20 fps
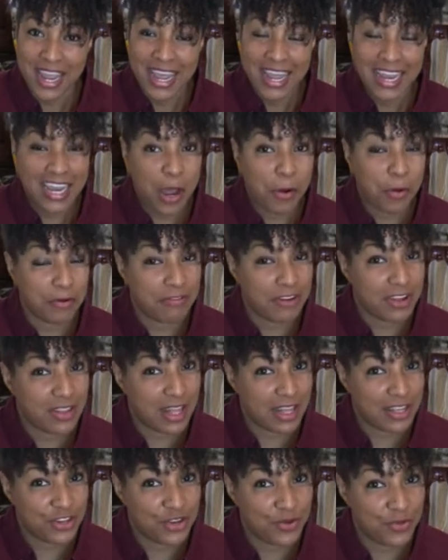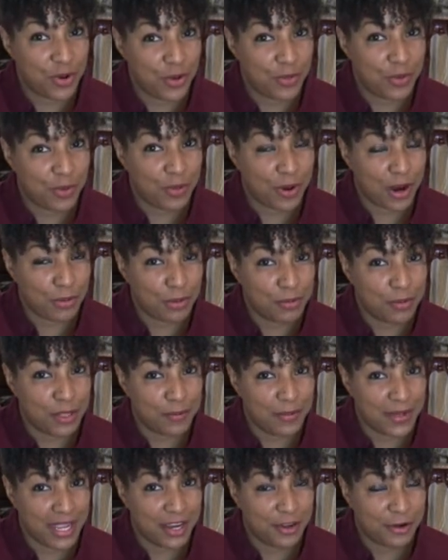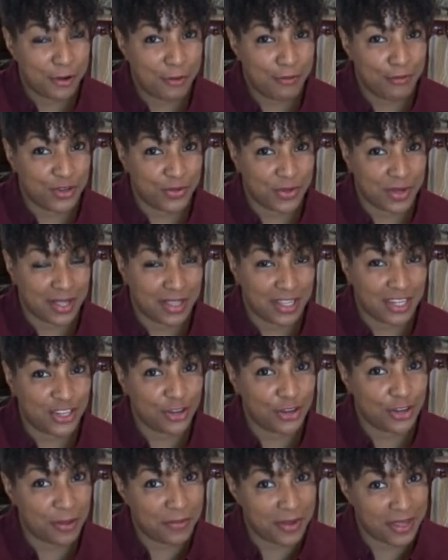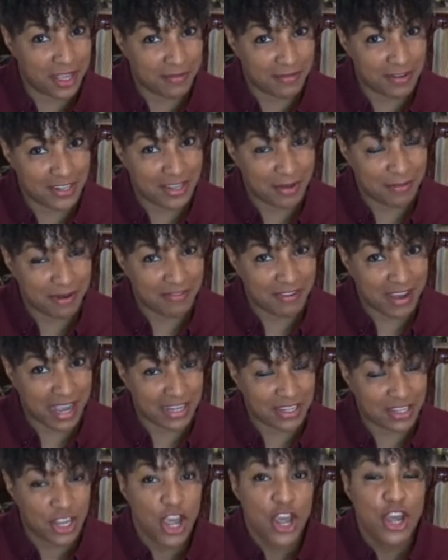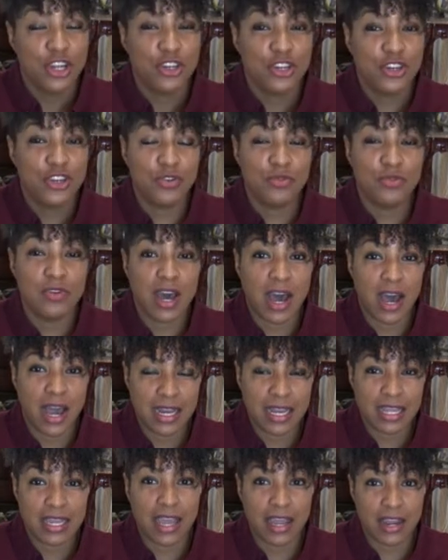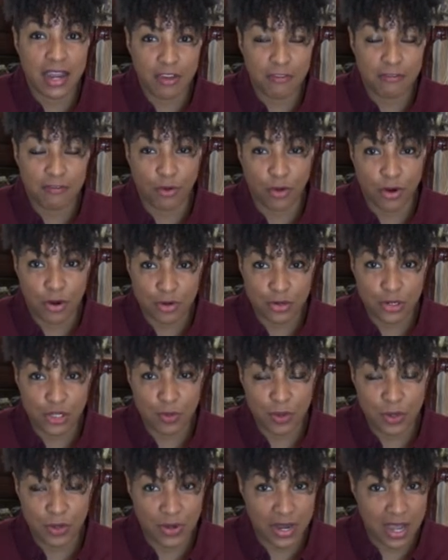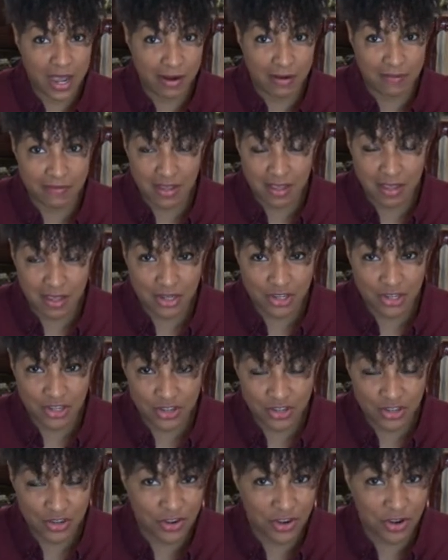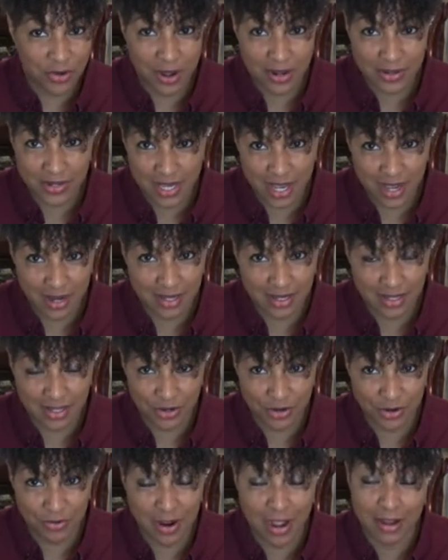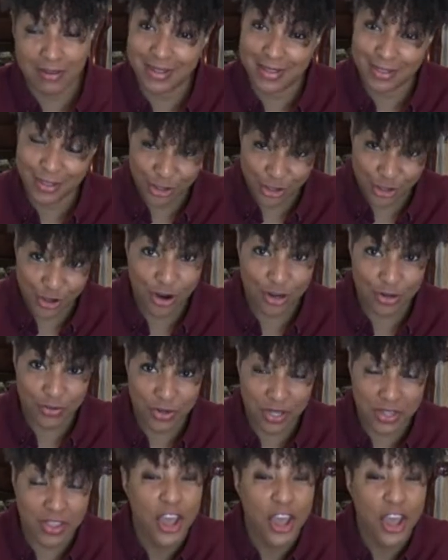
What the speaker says: Now I realize you all will probably be at home doing this, so let me give you some advice. Do not get a fork or spoon out of the kitchen to go outside and dig around in the yard with.